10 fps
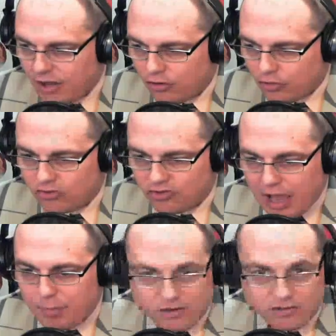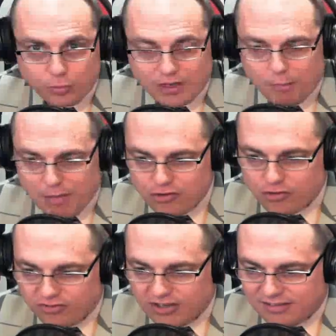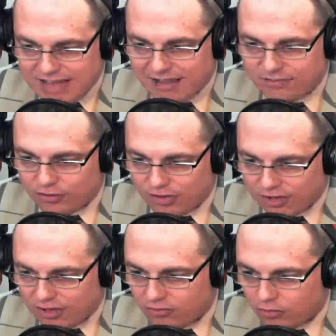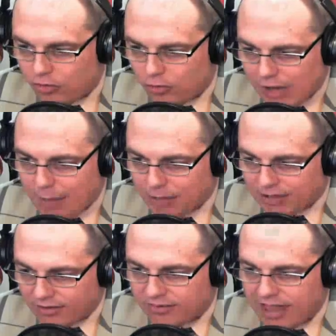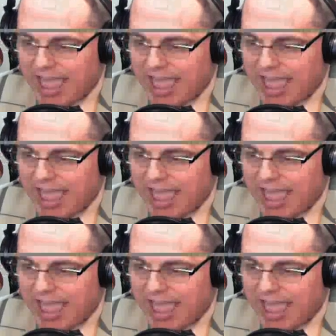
to stop issuing Measure C tax certificates to new applicants